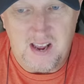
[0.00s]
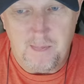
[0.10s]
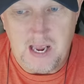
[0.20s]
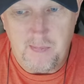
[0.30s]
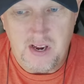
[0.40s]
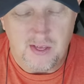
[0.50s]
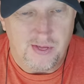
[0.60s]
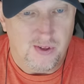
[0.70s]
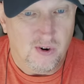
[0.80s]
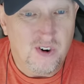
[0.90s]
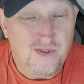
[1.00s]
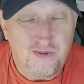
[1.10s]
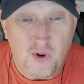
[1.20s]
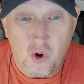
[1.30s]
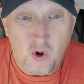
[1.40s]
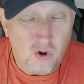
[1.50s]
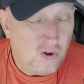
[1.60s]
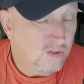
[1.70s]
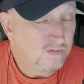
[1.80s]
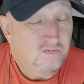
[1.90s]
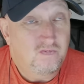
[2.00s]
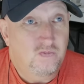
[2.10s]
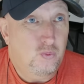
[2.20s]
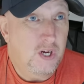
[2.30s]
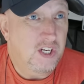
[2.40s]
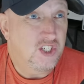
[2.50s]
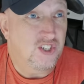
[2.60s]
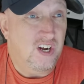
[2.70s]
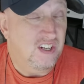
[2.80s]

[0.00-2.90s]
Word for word: maybe a third full, which on a